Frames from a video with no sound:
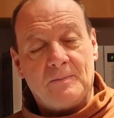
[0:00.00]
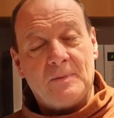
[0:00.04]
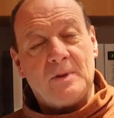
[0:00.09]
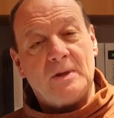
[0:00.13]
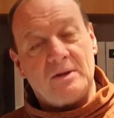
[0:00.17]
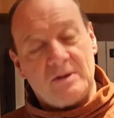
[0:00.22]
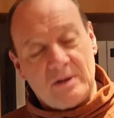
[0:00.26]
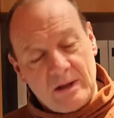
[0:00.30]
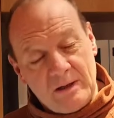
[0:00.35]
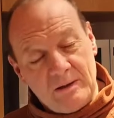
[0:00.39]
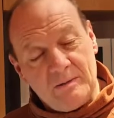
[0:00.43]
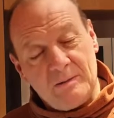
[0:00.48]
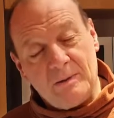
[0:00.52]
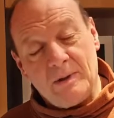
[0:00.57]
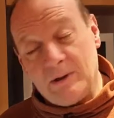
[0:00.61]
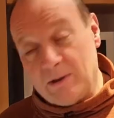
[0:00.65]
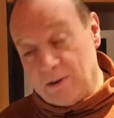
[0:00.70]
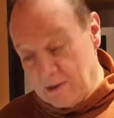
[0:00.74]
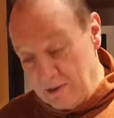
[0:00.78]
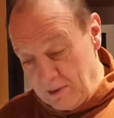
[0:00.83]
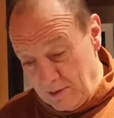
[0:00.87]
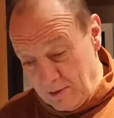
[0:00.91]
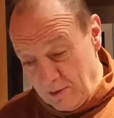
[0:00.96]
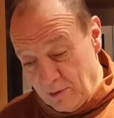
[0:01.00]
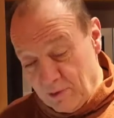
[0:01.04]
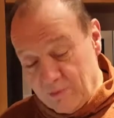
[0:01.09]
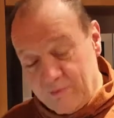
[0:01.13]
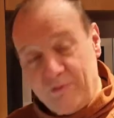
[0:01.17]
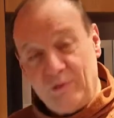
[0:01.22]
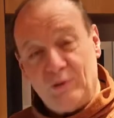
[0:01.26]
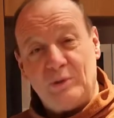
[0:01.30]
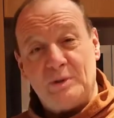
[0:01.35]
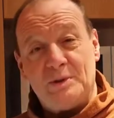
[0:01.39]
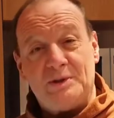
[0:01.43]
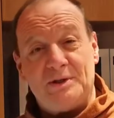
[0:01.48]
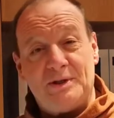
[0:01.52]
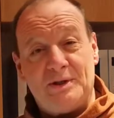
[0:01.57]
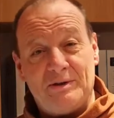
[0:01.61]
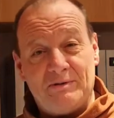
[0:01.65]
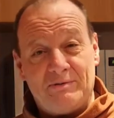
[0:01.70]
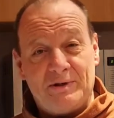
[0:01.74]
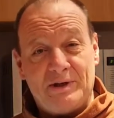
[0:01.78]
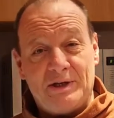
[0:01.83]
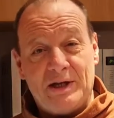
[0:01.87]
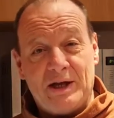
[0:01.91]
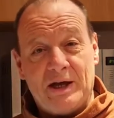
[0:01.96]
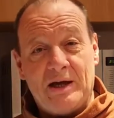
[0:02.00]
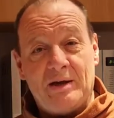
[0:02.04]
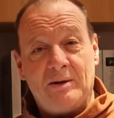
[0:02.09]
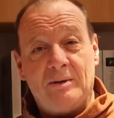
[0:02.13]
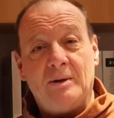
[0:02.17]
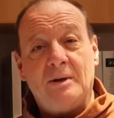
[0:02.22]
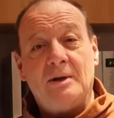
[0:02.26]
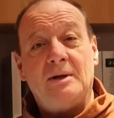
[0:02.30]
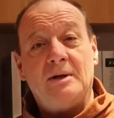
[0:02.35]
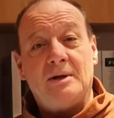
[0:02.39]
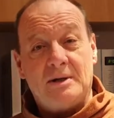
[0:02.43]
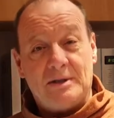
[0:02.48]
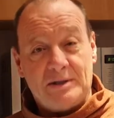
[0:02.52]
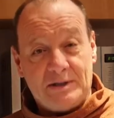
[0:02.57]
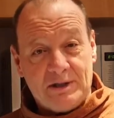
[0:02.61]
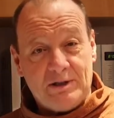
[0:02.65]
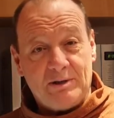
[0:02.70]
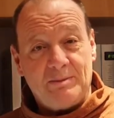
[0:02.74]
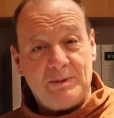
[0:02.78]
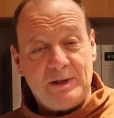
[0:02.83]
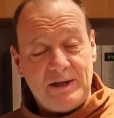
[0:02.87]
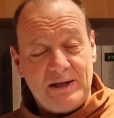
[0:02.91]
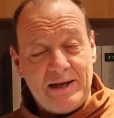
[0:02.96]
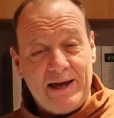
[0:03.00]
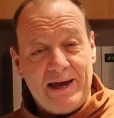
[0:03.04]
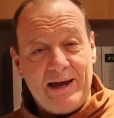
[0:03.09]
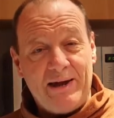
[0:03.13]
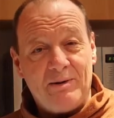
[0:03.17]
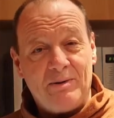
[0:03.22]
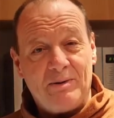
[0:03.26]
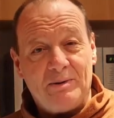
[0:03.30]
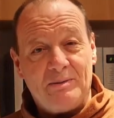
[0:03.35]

So look forward to the video. It's coming now.